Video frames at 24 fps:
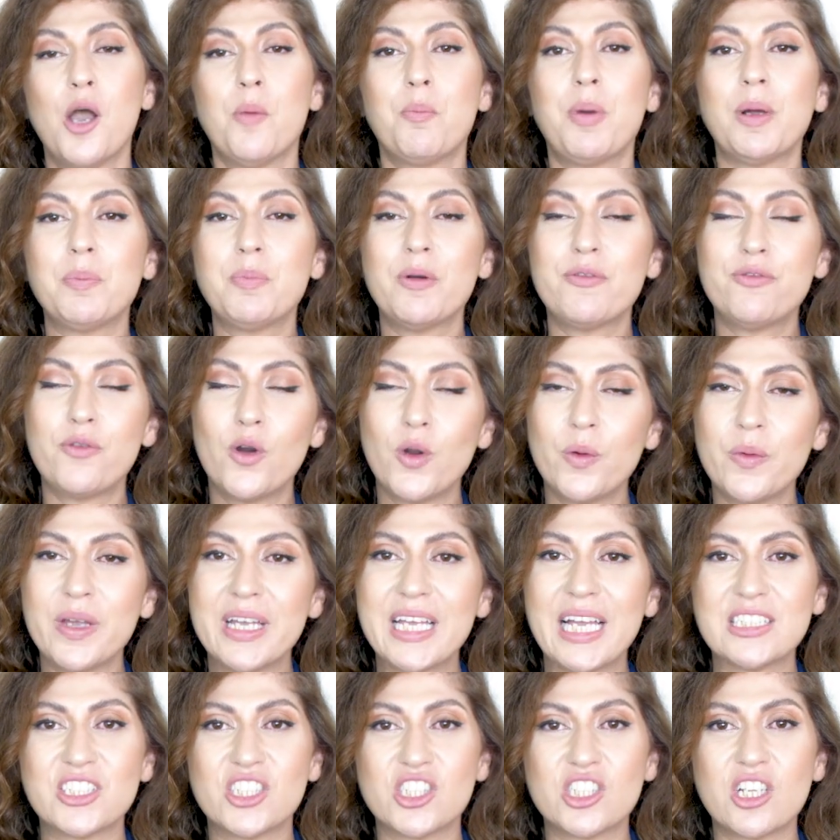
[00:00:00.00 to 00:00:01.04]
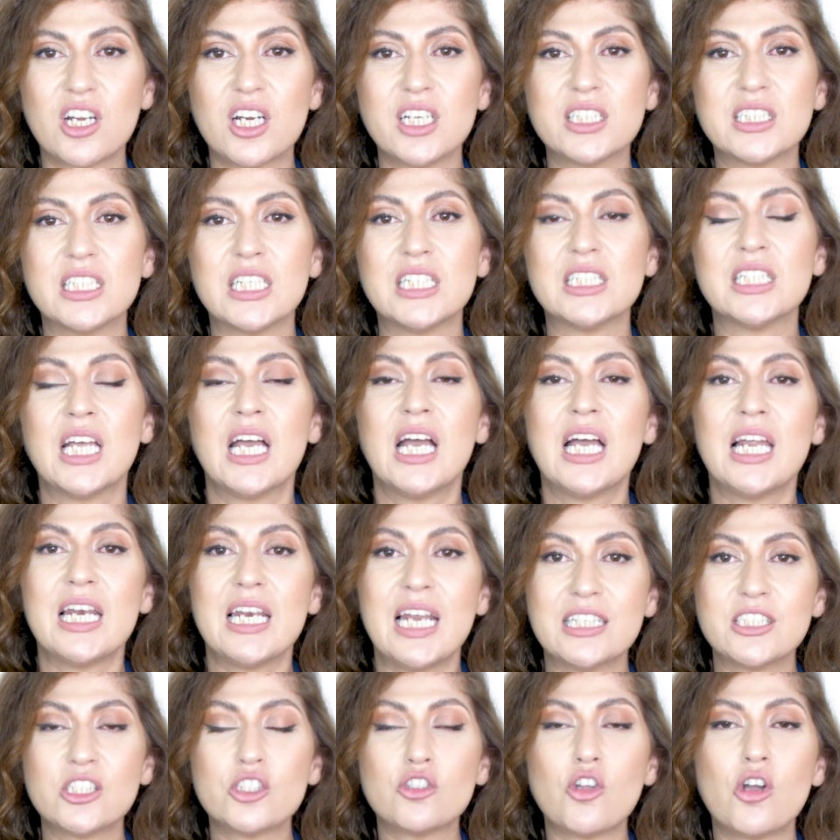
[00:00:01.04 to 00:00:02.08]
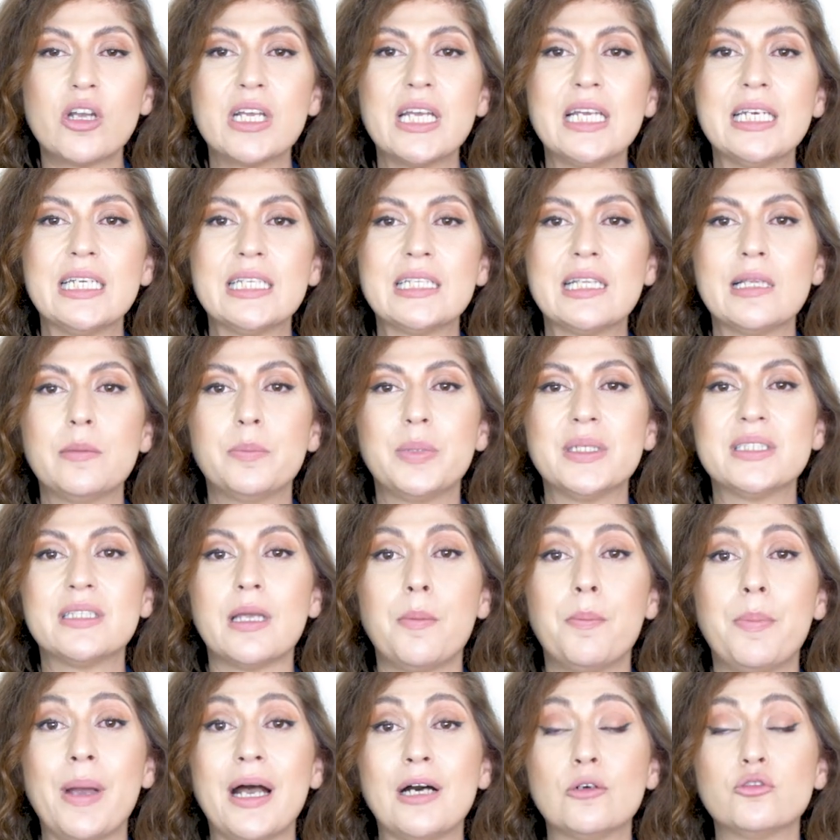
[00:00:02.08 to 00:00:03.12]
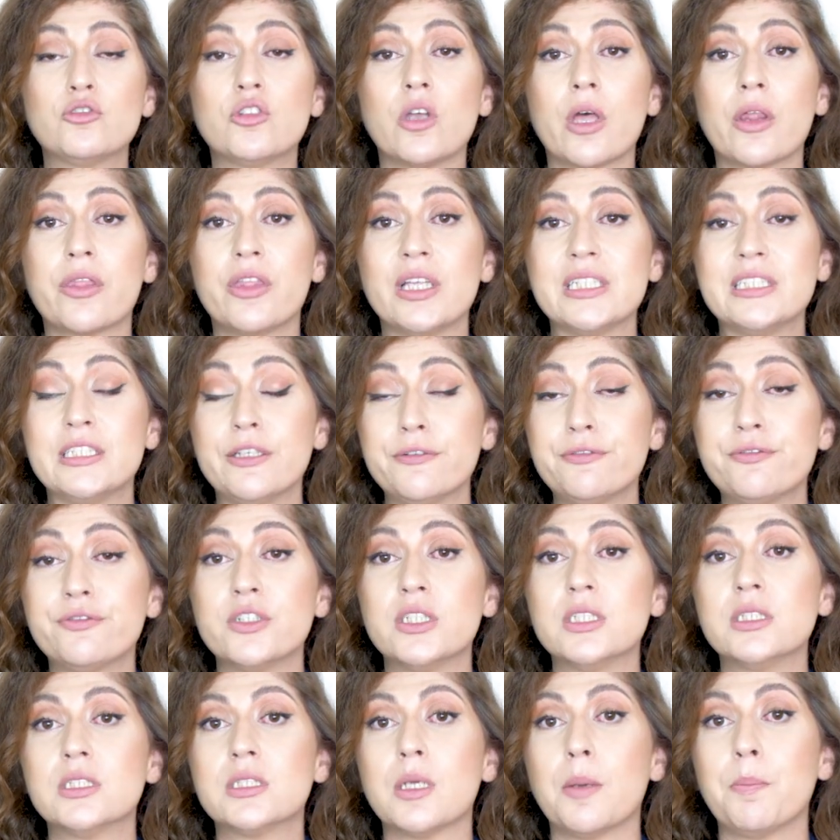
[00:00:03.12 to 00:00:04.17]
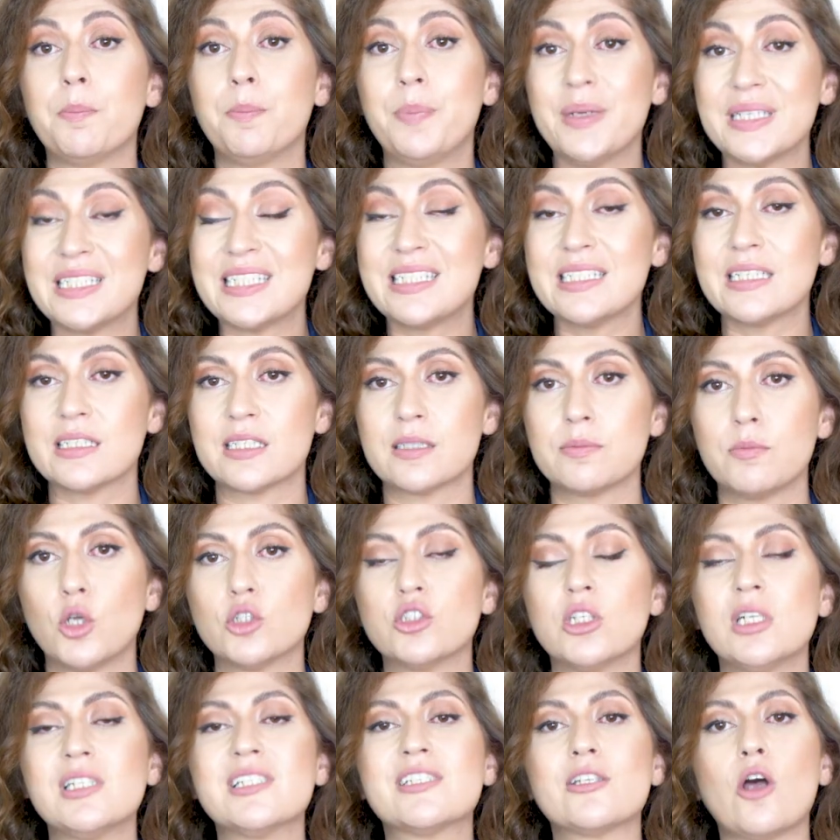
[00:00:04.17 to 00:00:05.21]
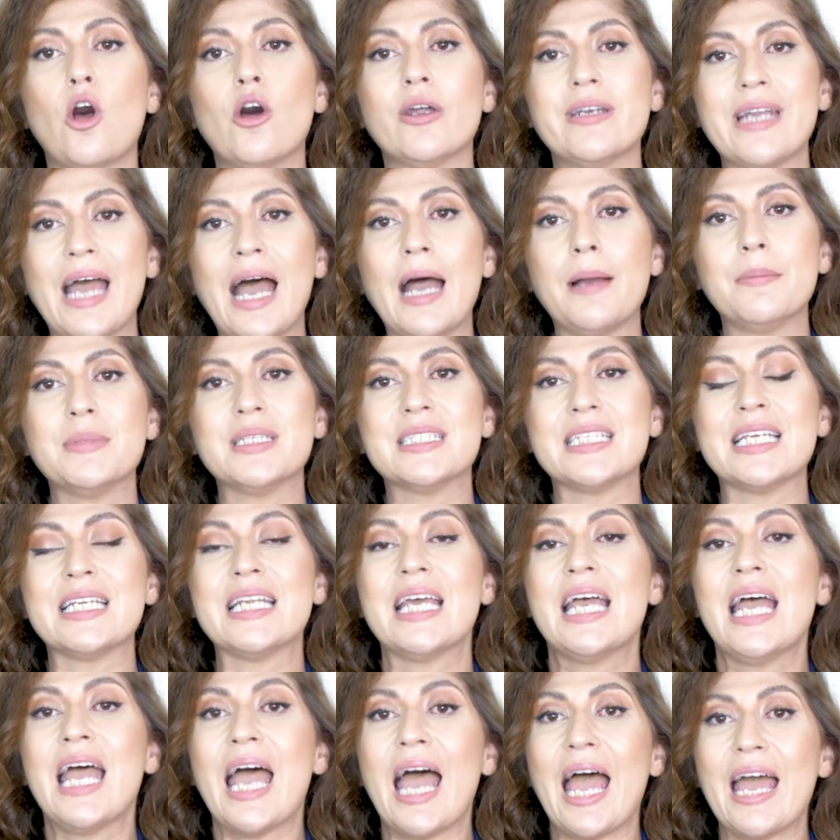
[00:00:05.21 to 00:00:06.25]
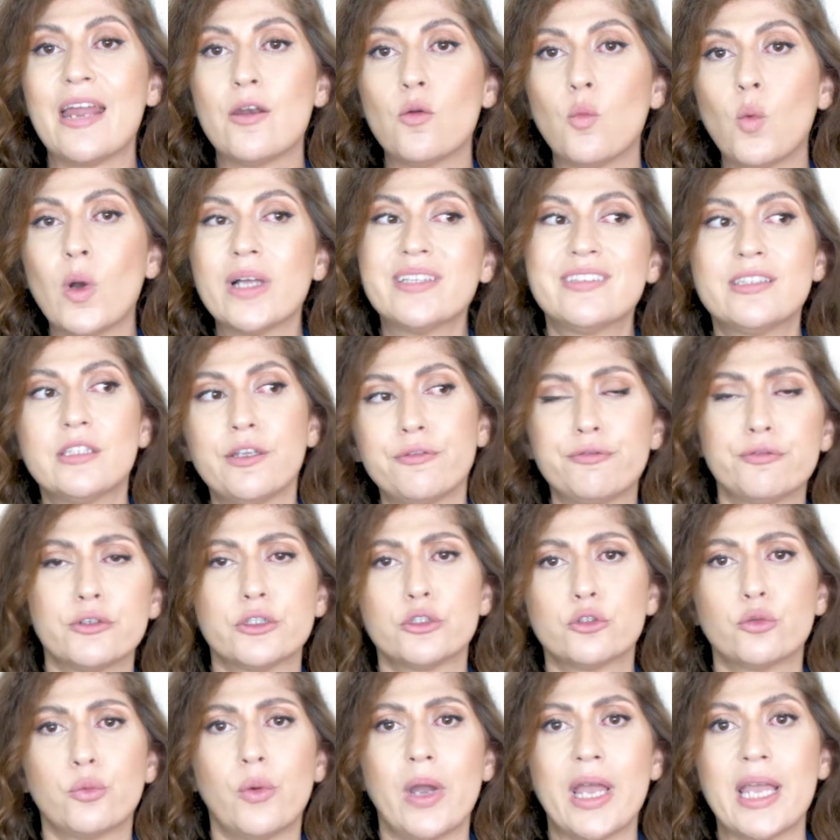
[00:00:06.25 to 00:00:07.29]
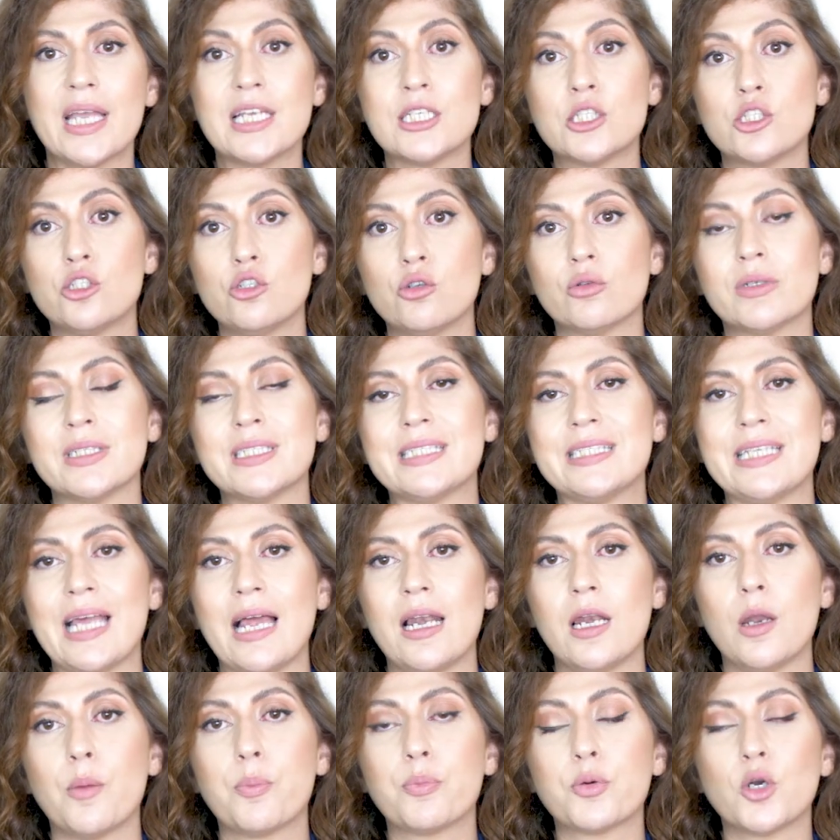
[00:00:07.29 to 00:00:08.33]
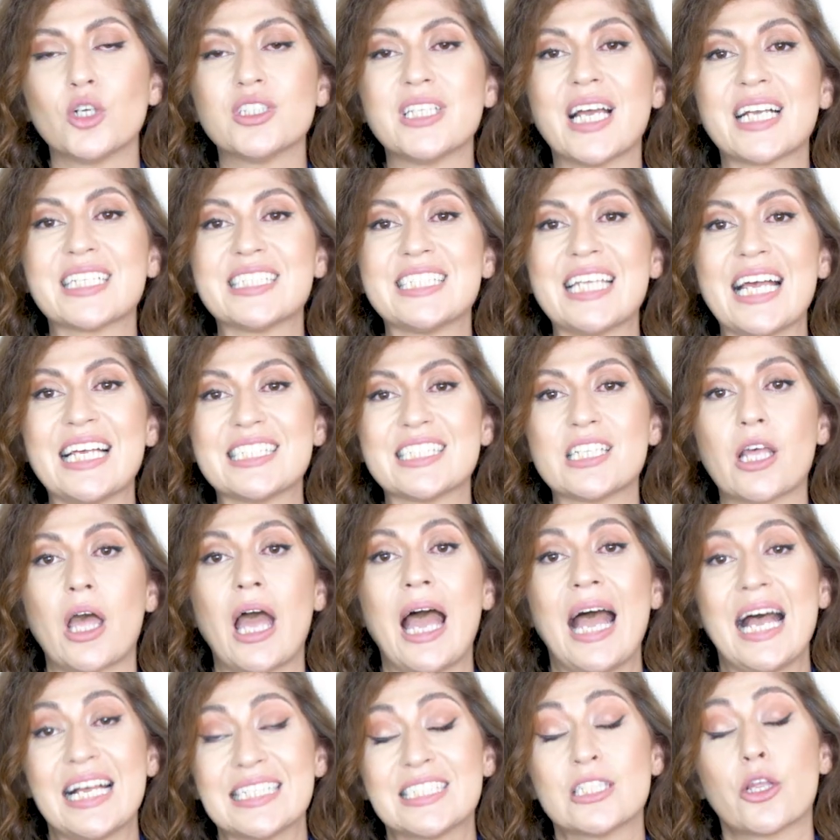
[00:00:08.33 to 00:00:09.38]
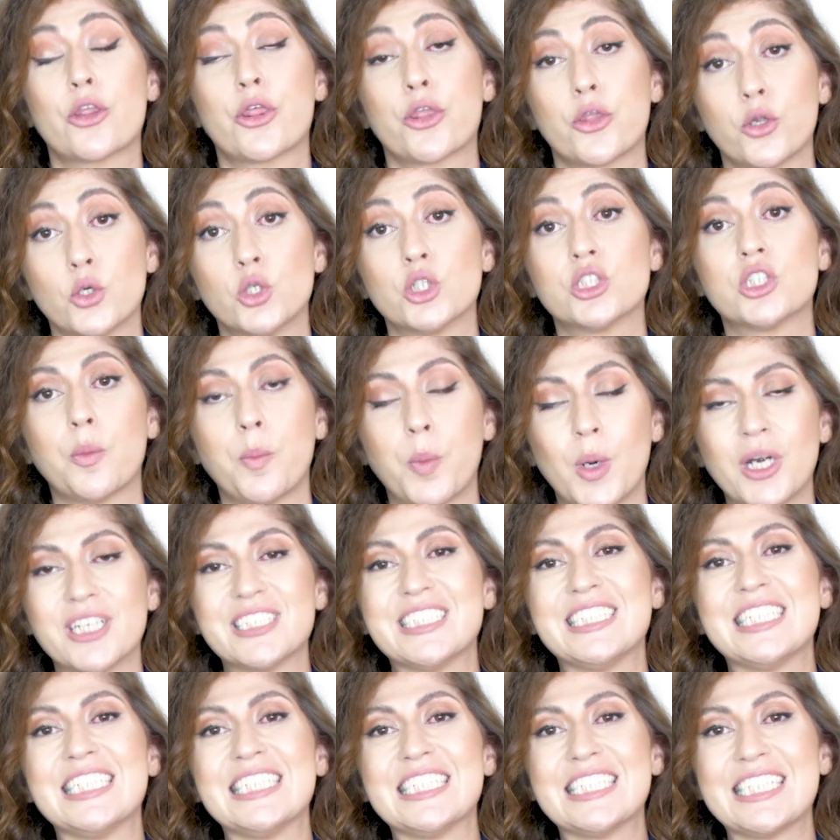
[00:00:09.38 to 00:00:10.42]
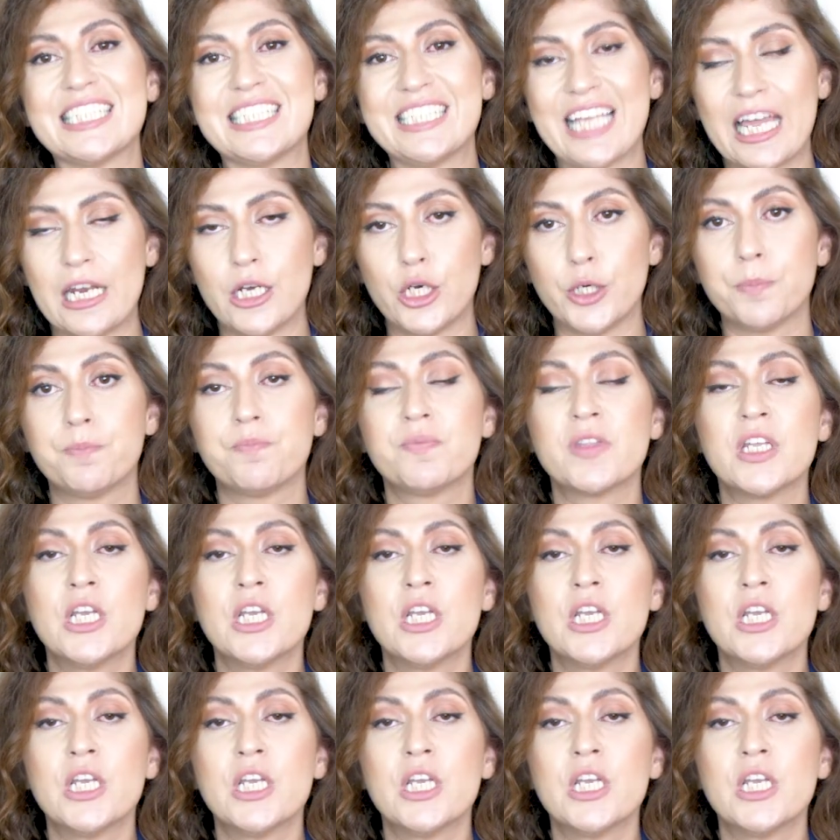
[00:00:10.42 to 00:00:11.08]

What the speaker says: But before we get started, let's talk a little bit about the different business models on Amazon and what different ways you can sell products as a third-party seller.